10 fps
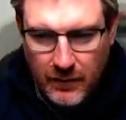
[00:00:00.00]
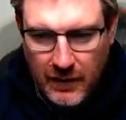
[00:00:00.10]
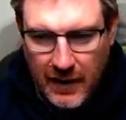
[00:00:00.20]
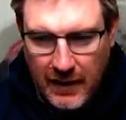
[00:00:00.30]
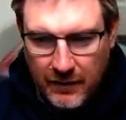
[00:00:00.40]

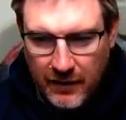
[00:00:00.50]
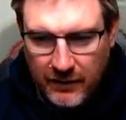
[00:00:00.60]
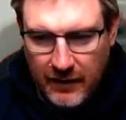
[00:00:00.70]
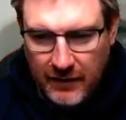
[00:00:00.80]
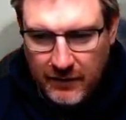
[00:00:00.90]
Yeah,
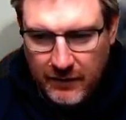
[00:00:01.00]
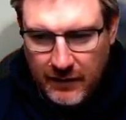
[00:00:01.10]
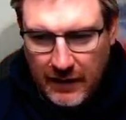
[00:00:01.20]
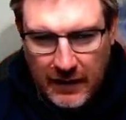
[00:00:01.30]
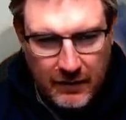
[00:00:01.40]
this is
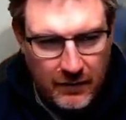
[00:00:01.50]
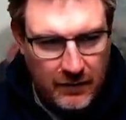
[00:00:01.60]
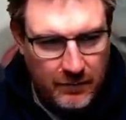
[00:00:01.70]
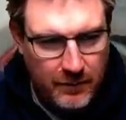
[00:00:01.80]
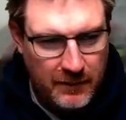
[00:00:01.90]

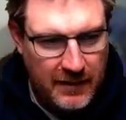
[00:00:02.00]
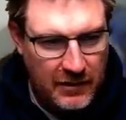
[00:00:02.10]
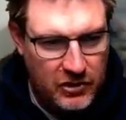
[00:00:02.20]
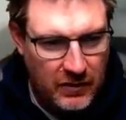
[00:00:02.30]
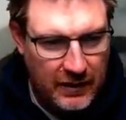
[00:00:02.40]

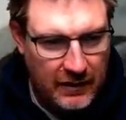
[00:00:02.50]
potentially